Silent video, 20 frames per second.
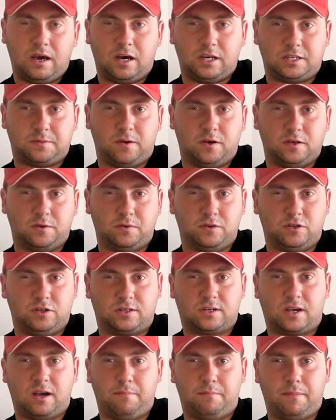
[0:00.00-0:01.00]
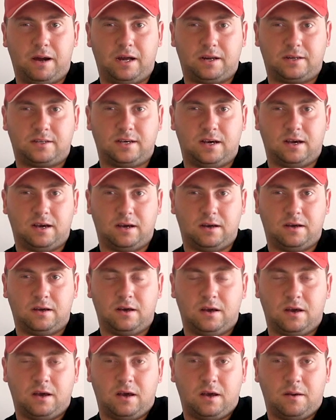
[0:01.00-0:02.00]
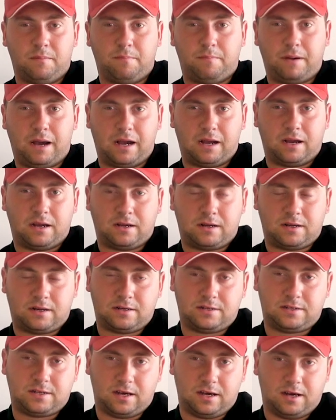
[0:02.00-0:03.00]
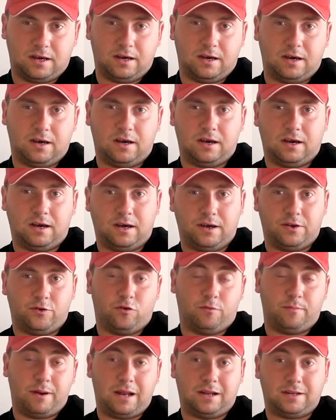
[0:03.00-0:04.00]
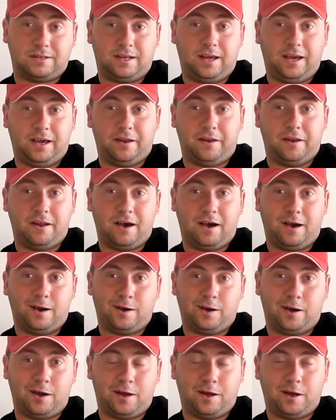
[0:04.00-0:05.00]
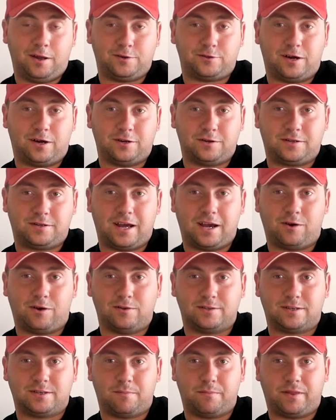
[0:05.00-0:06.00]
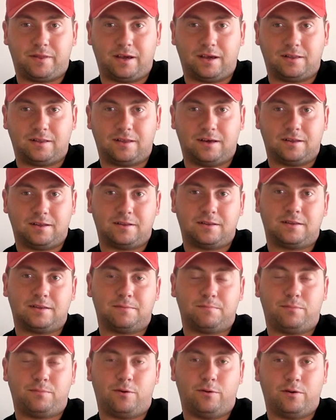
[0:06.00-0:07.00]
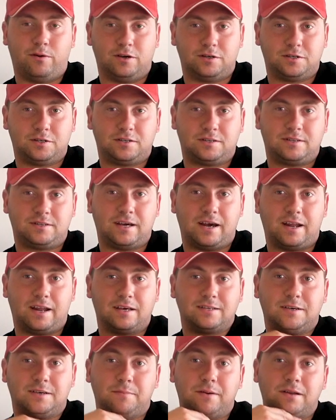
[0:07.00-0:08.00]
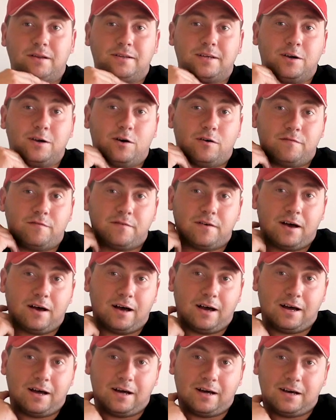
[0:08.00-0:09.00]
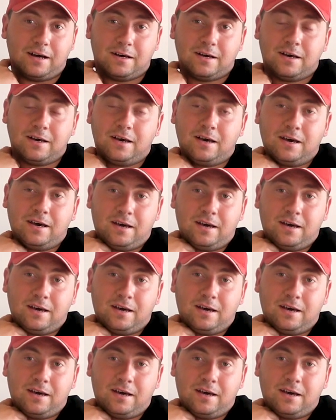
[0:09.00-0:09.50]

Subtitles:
Yeah, I suppose we'll just come back to normality and try to take on something that Portrush Ted has the ability of.